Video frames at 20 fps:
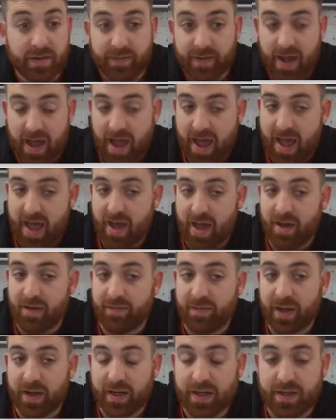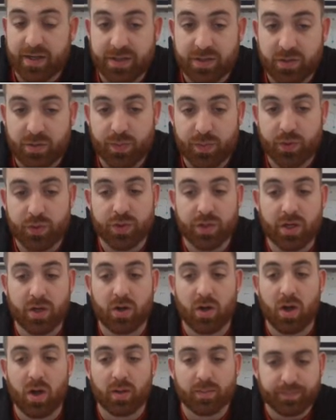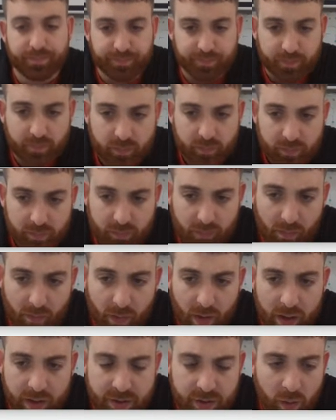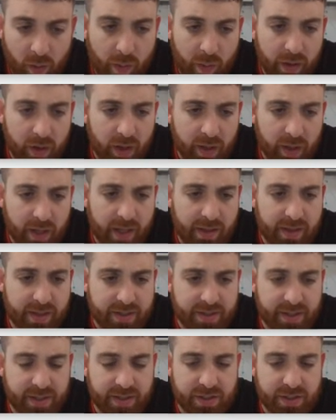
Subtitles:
even have any distribution at all. So when we look at this